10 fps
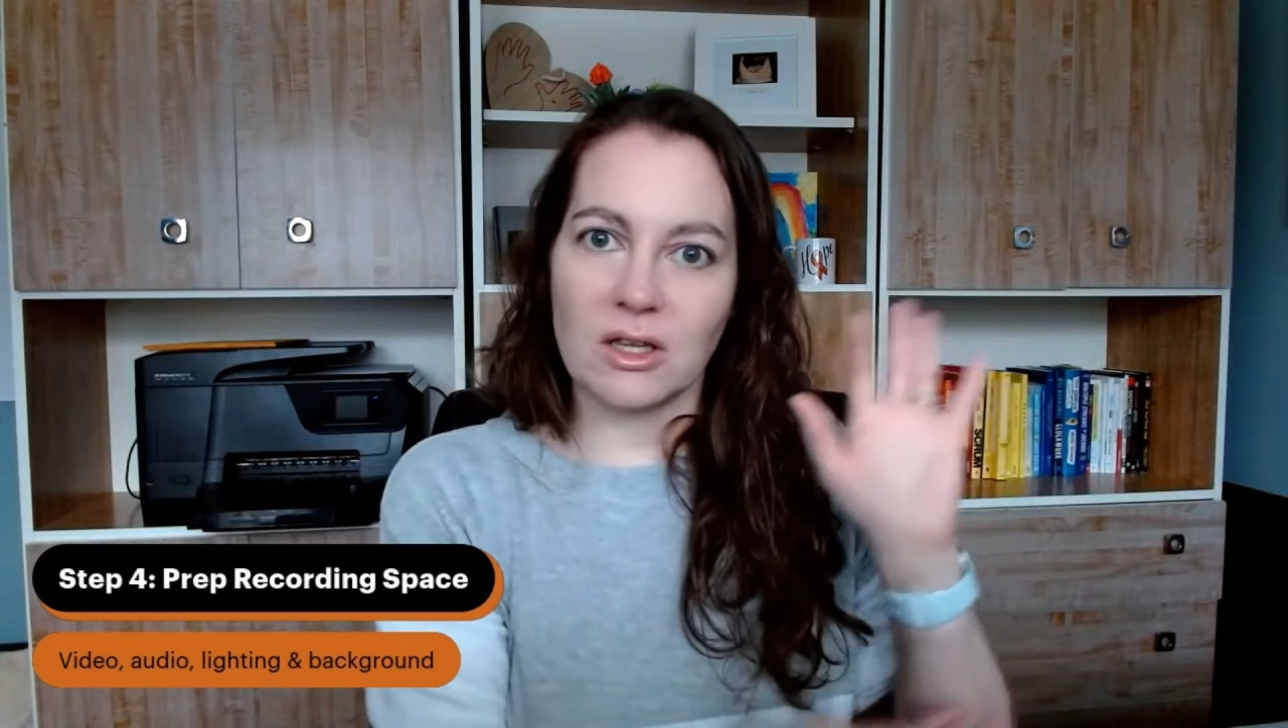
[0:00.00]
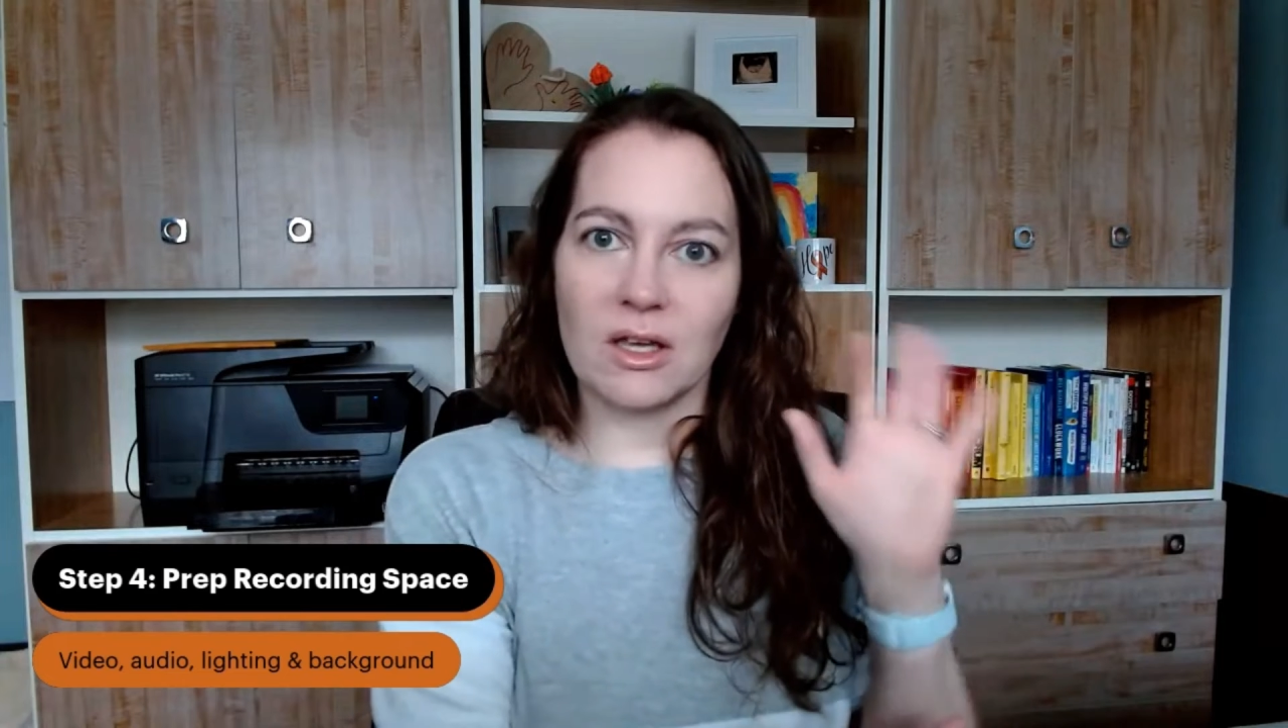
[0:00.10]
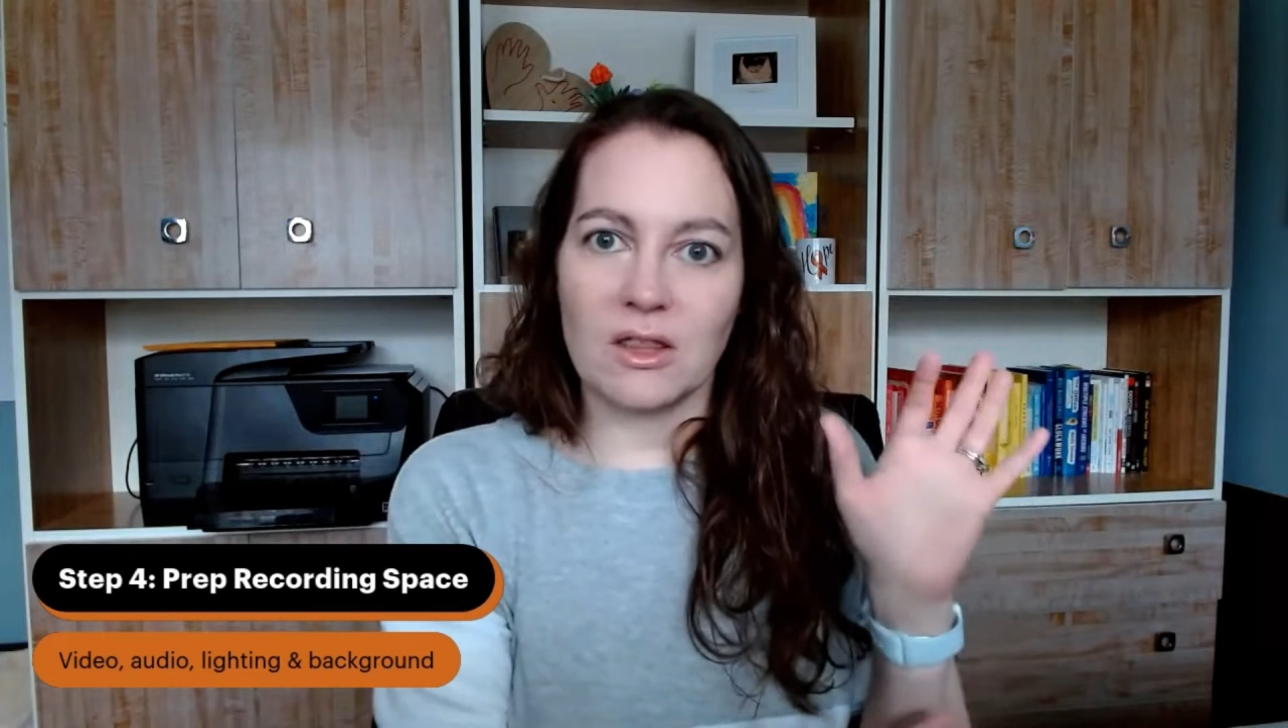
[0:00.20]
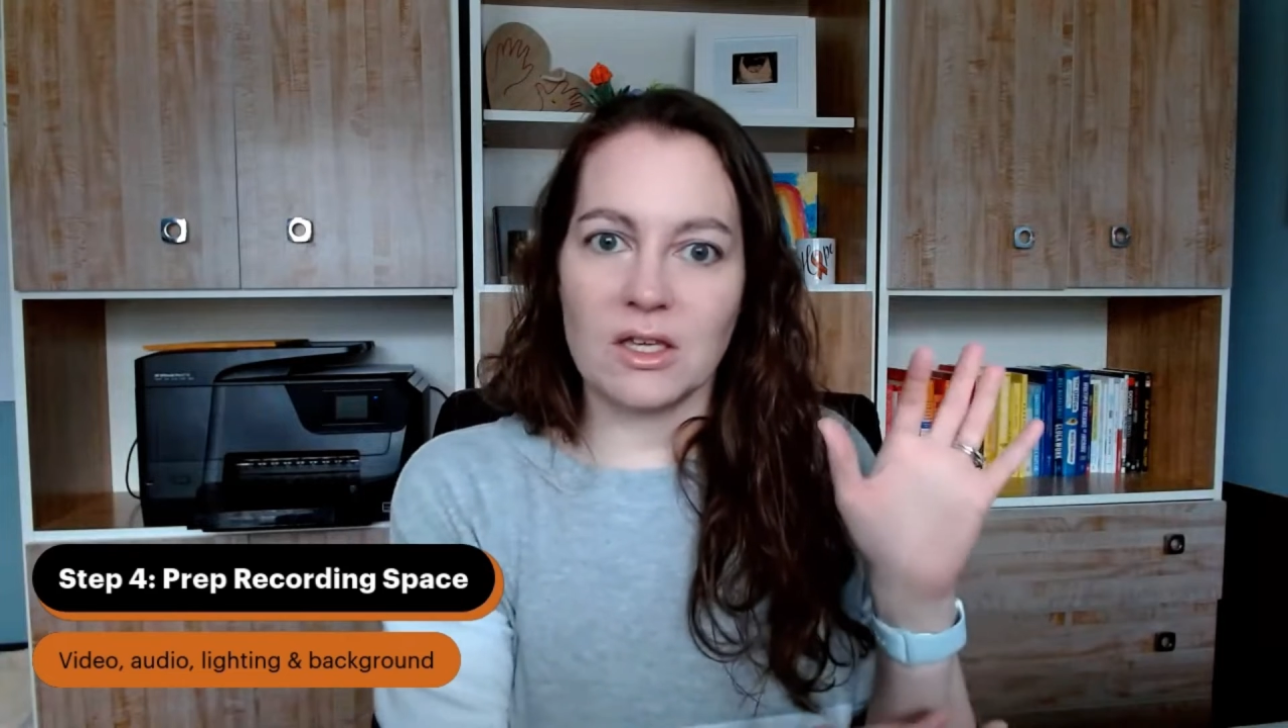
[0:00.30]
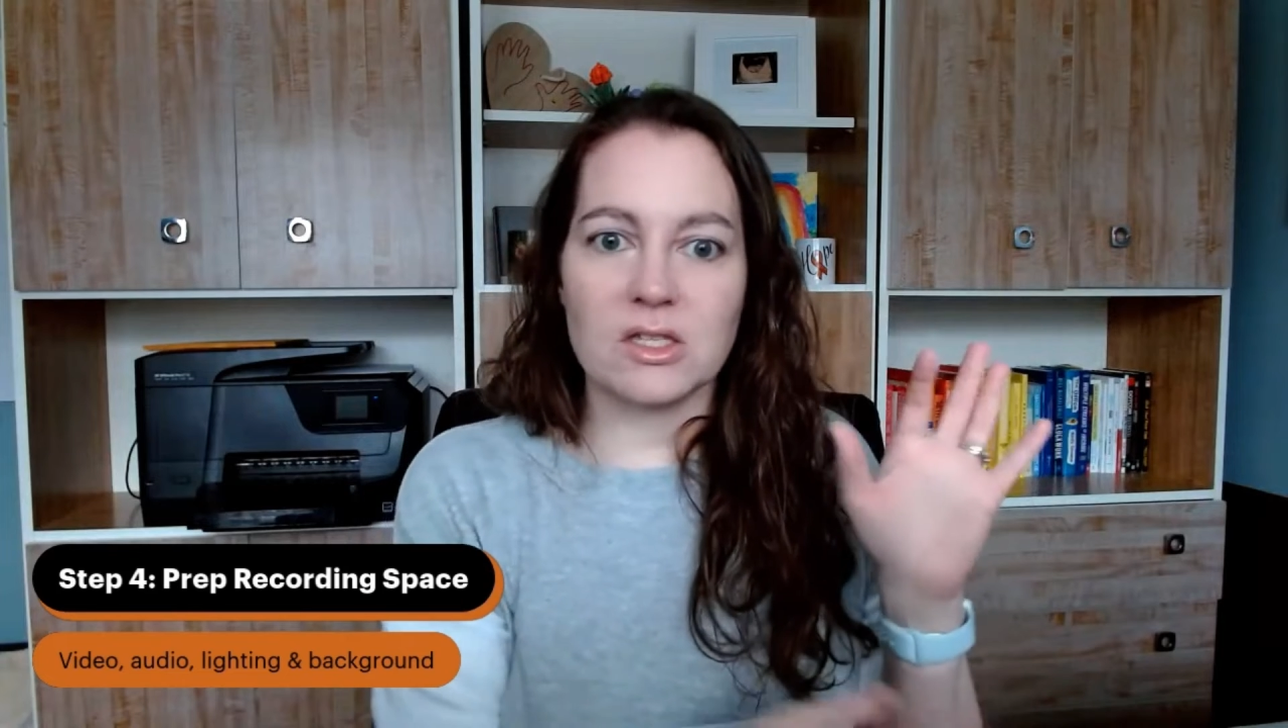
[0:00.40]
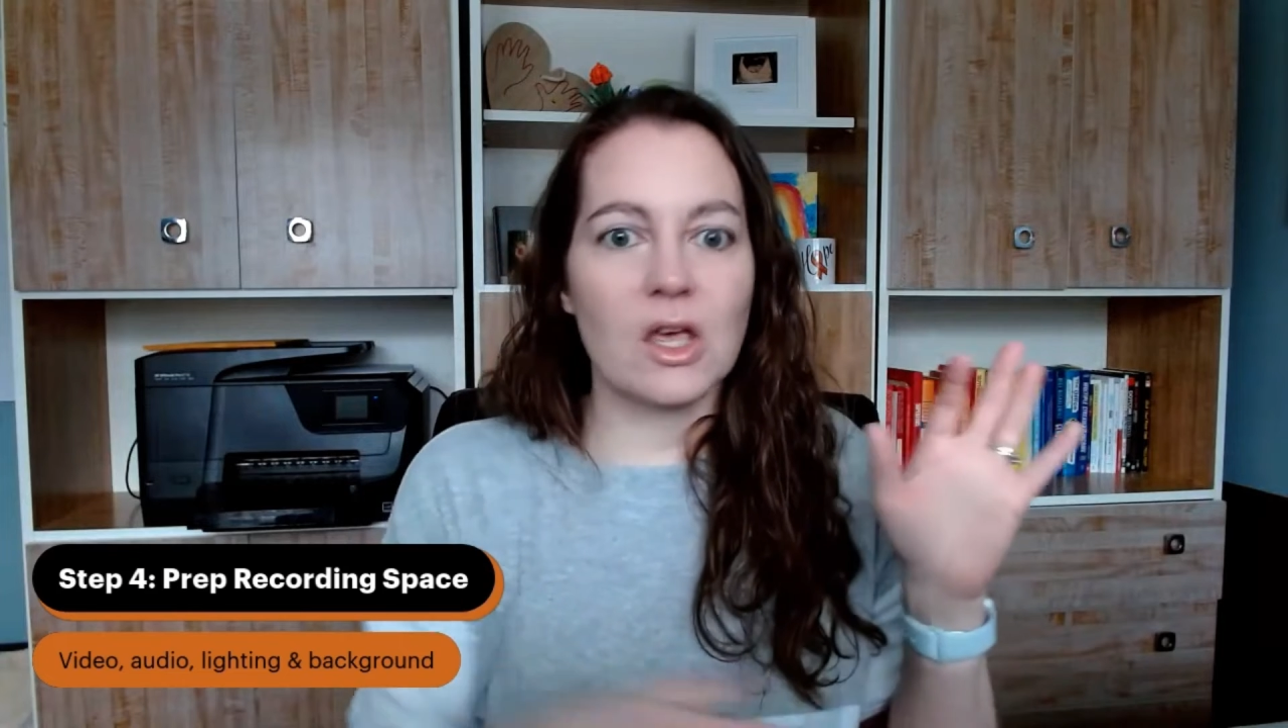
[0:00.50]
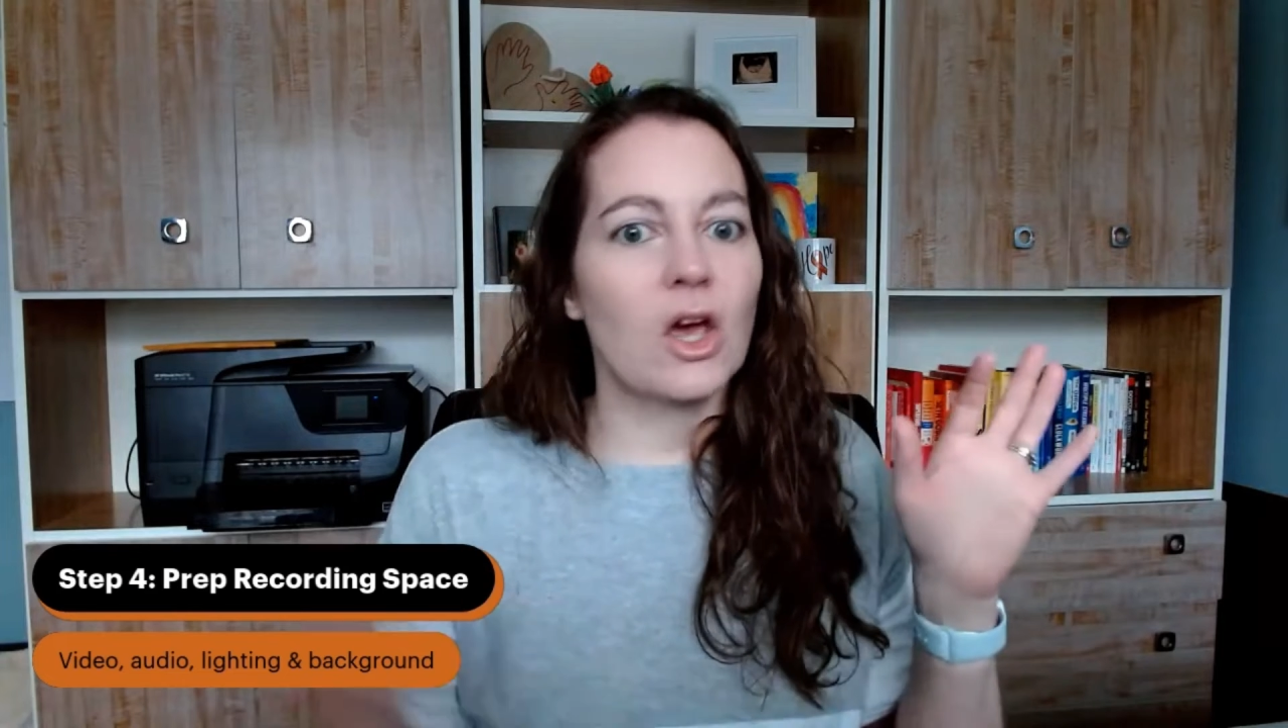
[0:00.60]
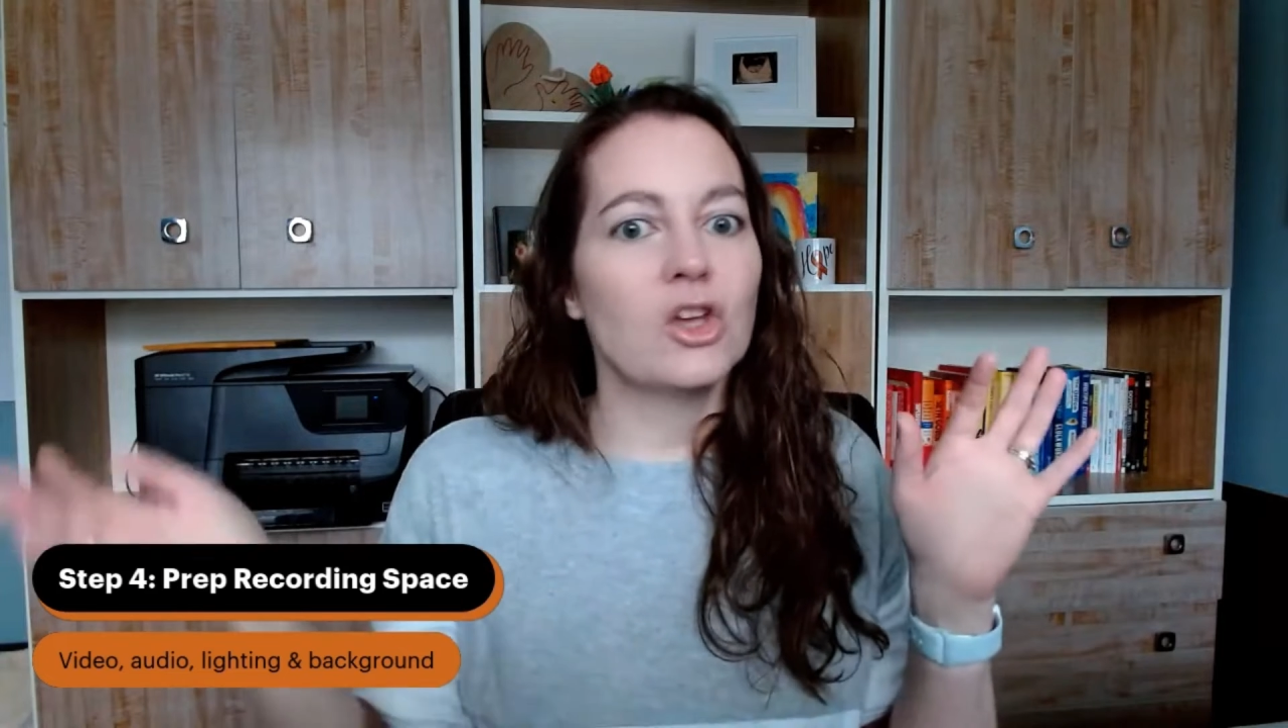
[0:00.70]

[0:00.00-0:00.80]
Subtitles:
like this,